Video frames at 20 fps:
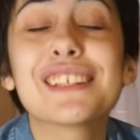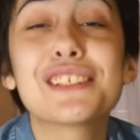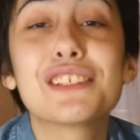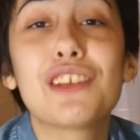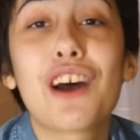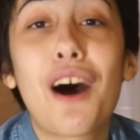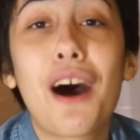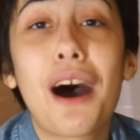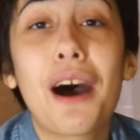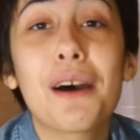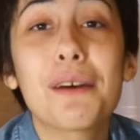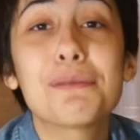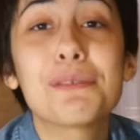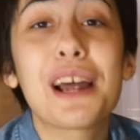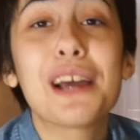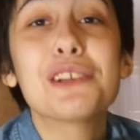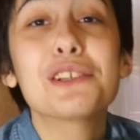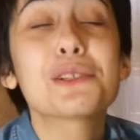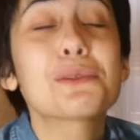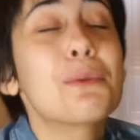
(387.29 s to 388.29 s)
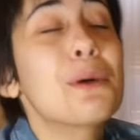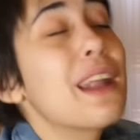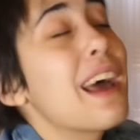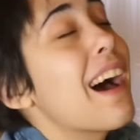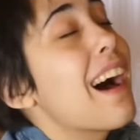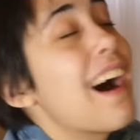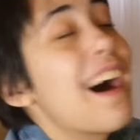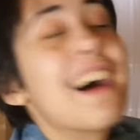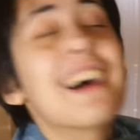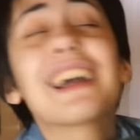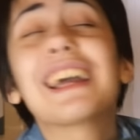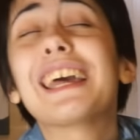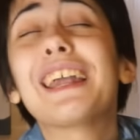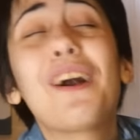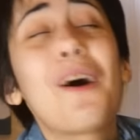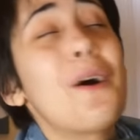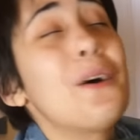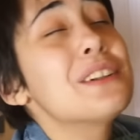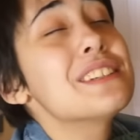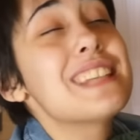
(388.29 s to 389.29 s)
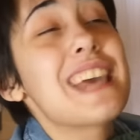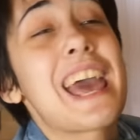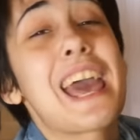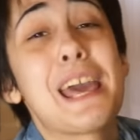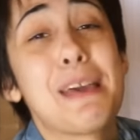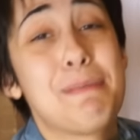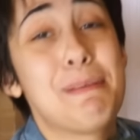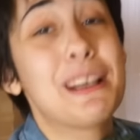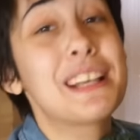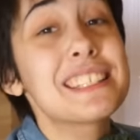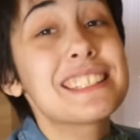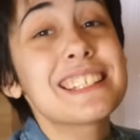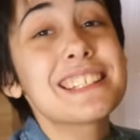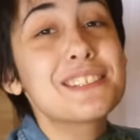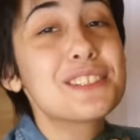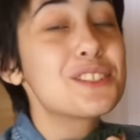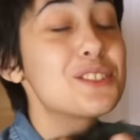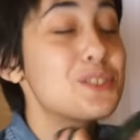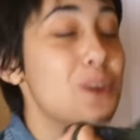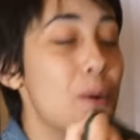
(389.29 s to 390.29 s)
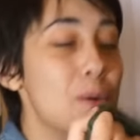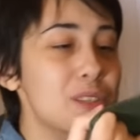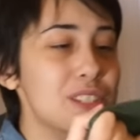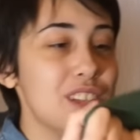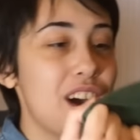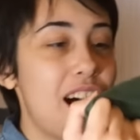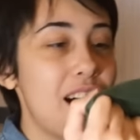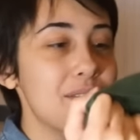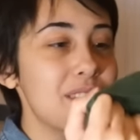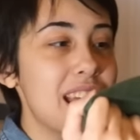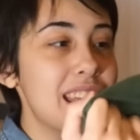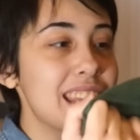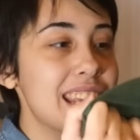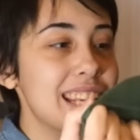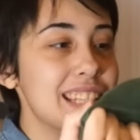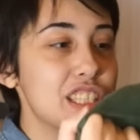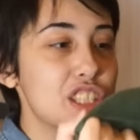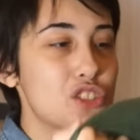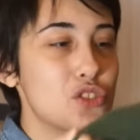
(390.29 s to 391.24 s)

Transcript: soft. I just want to hug it all day because it's so soft. I think it's